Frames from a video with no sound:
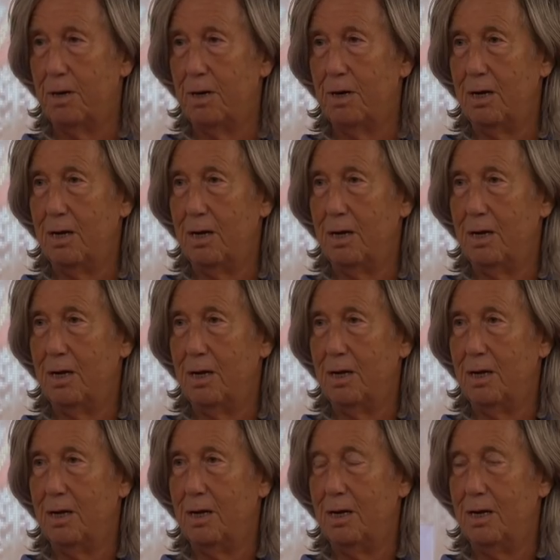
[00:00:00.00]

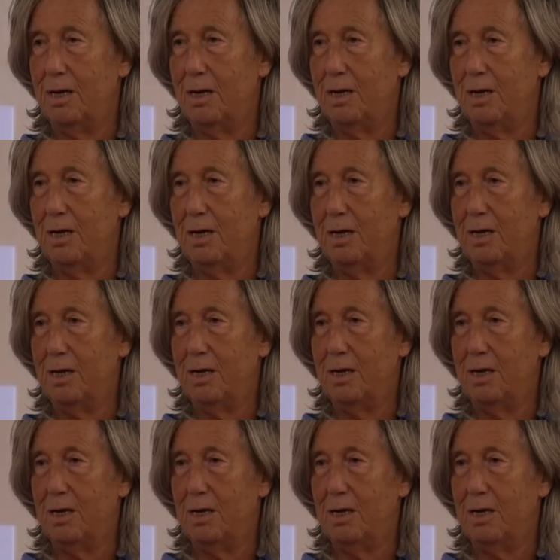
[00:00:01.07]
(silence)